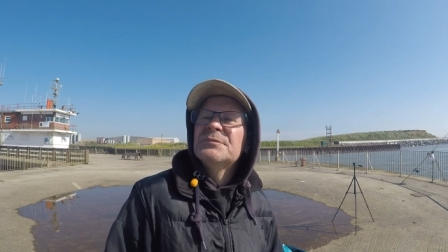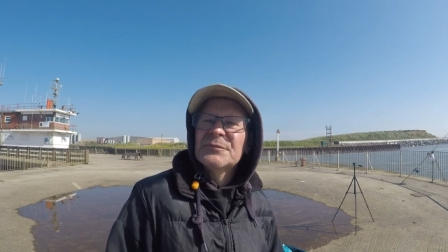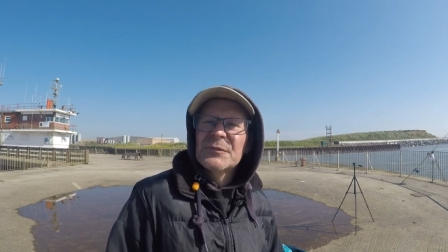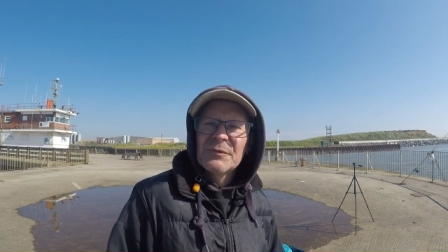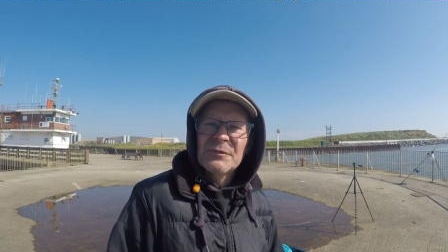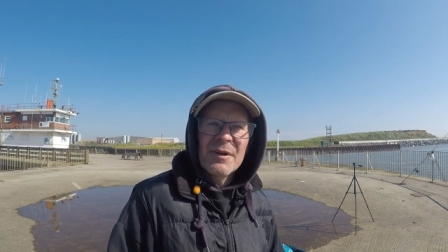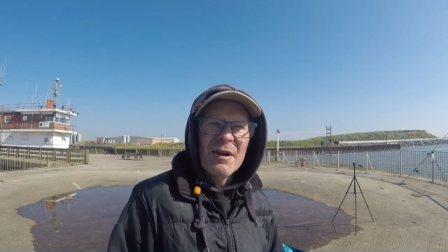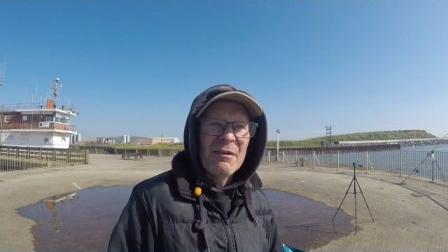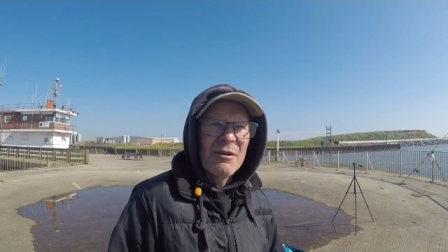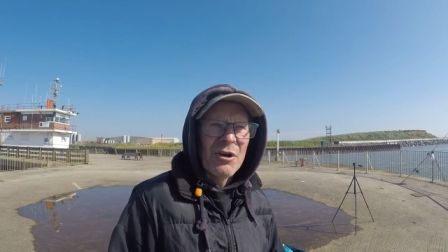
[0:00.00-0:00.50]

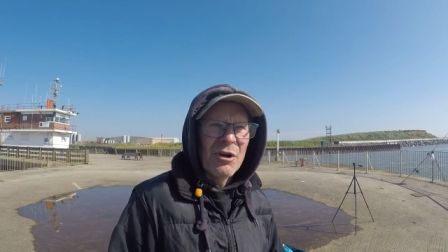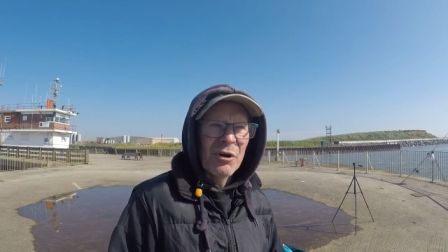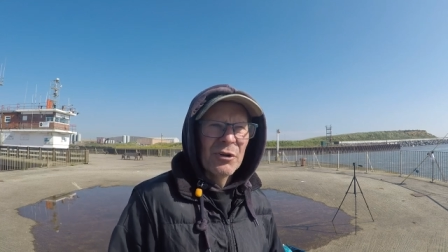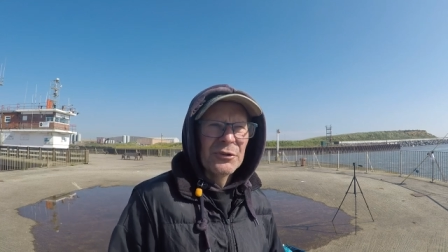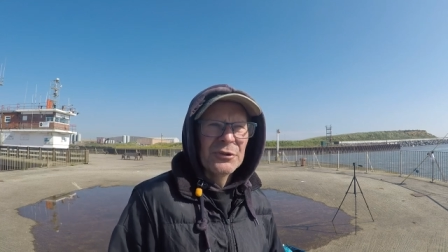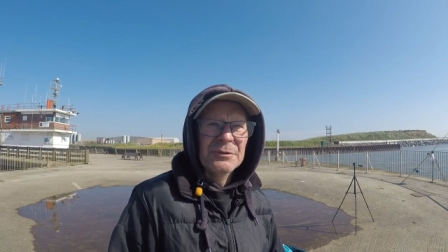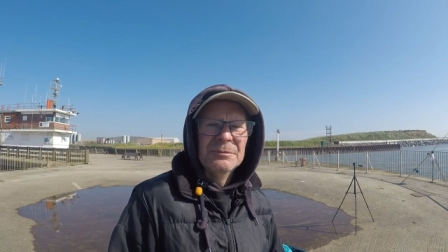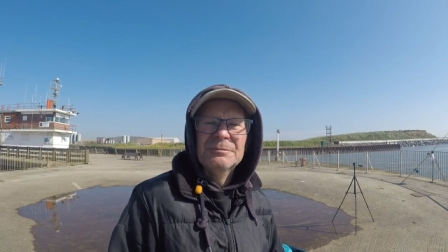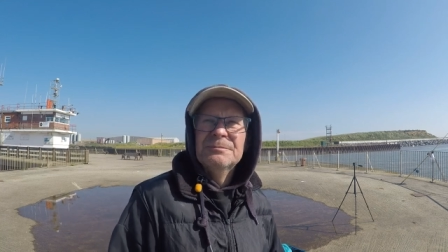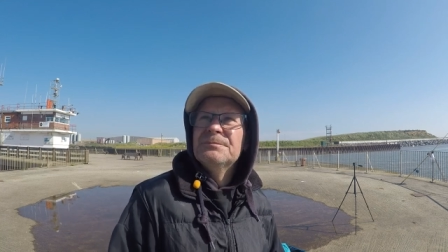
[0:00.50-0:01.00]
Very
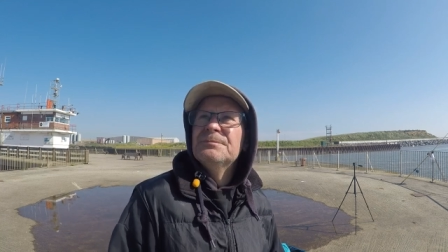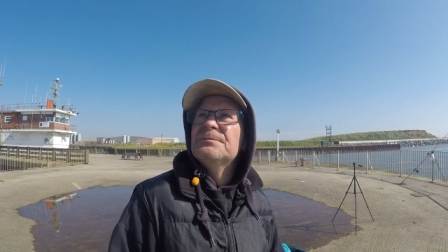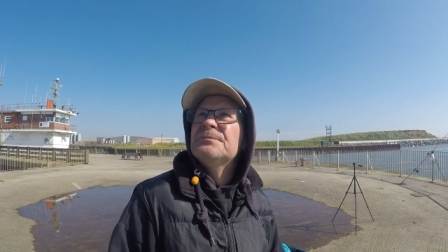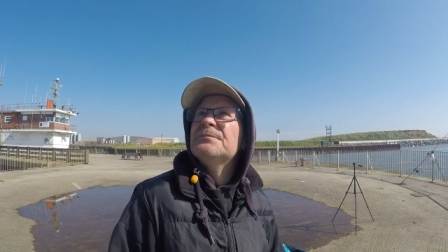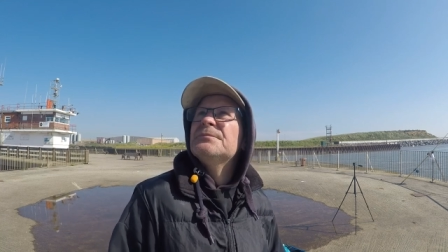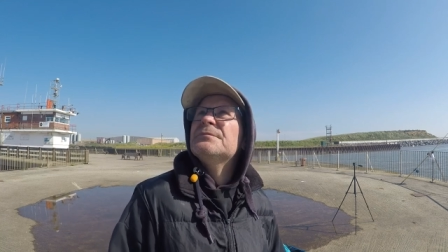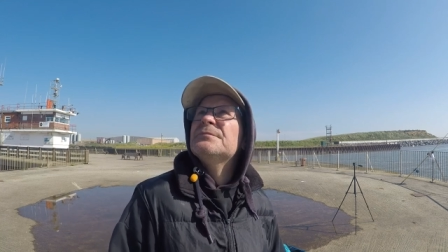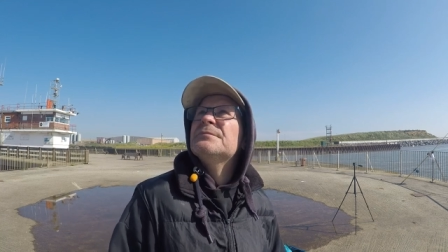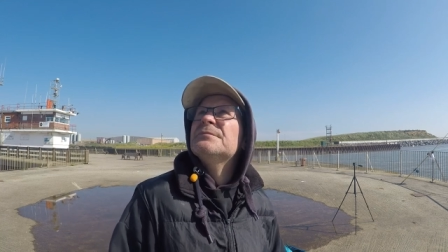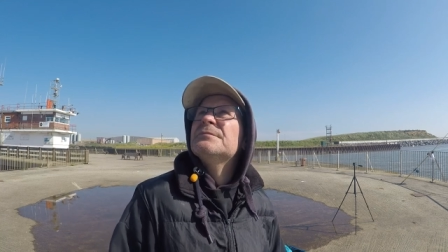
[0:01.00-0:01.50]
odd.
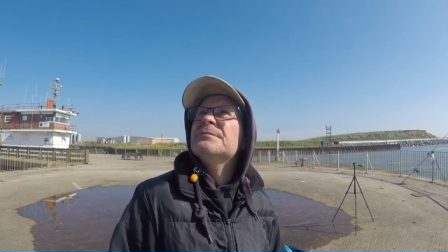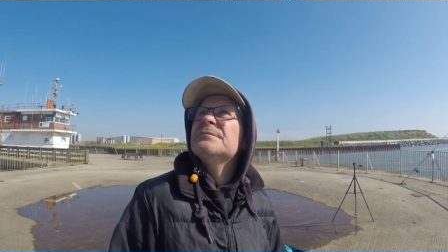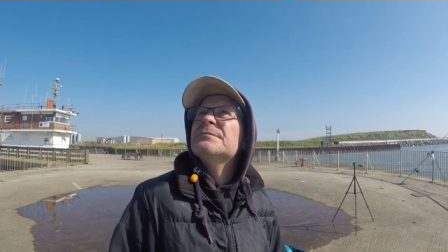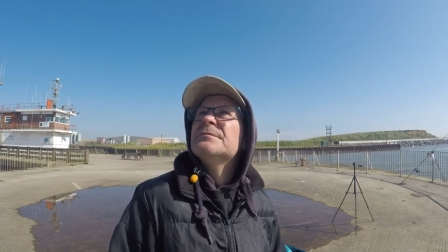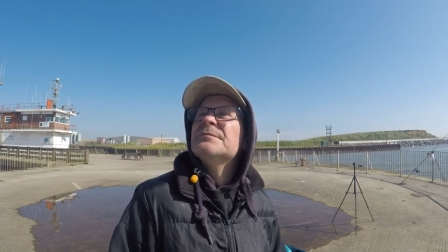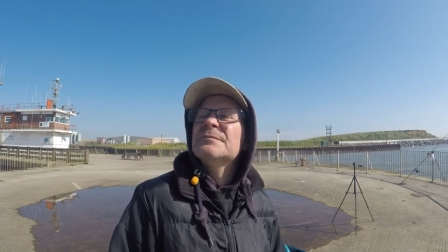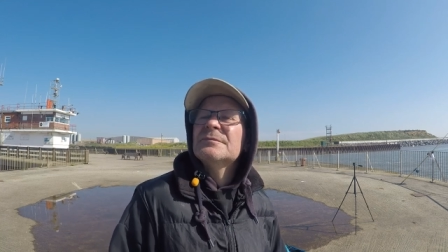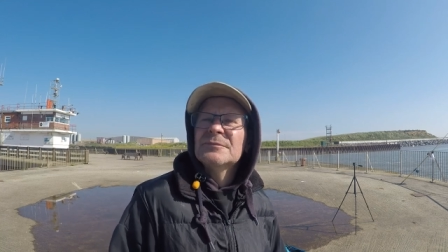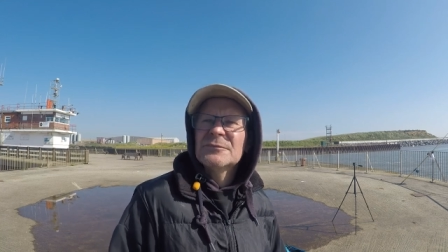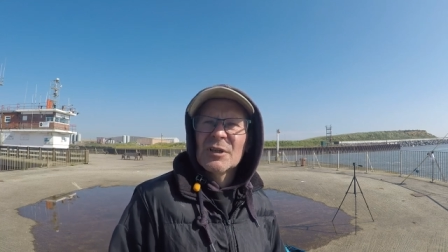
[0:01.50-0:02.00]

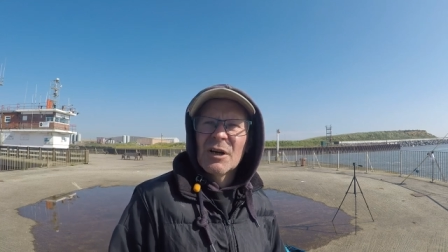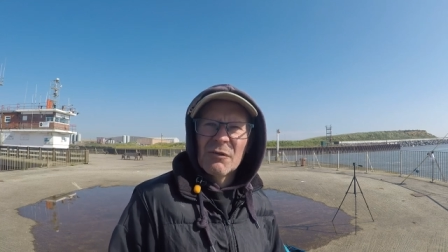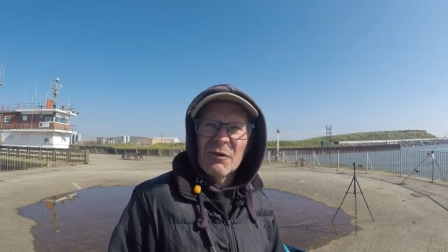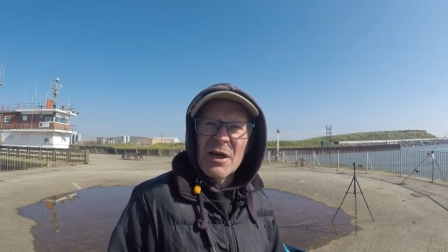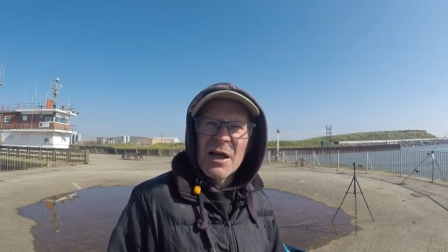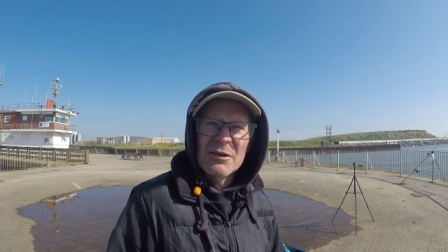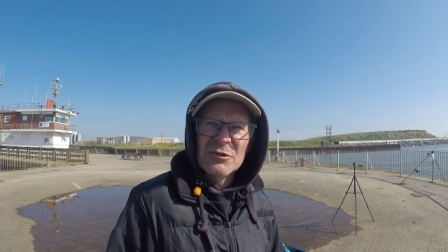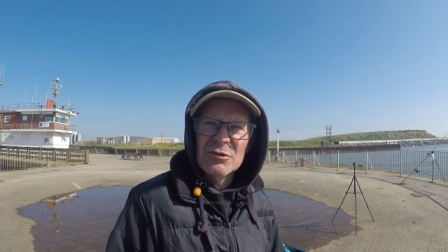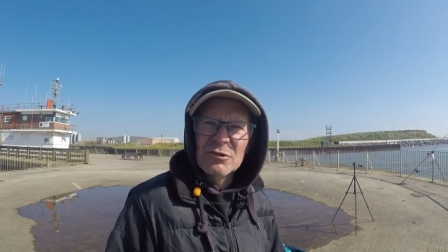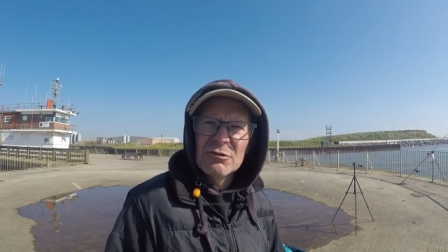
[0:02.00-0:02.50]
Oh,
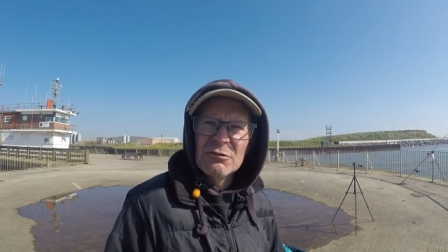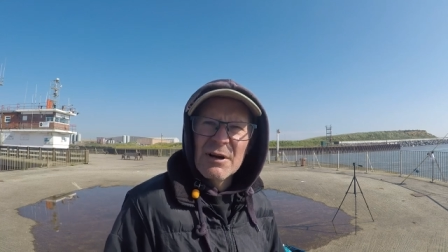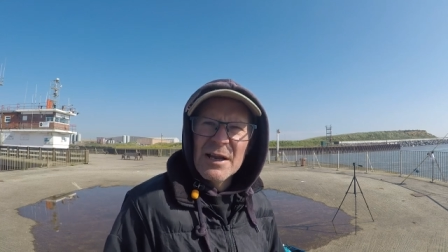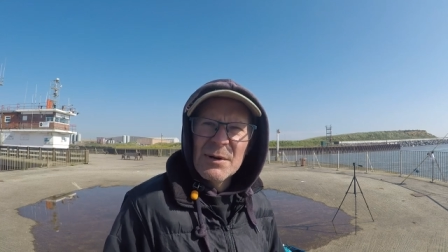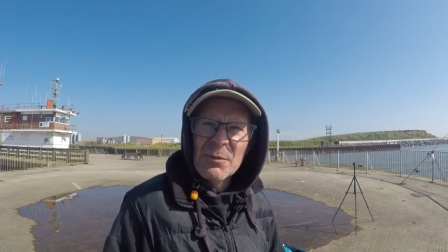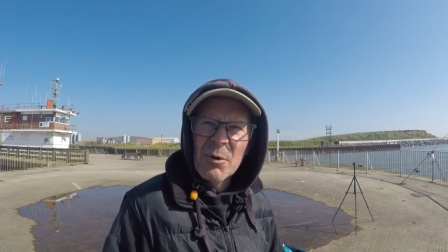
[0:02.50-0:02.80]
that's a great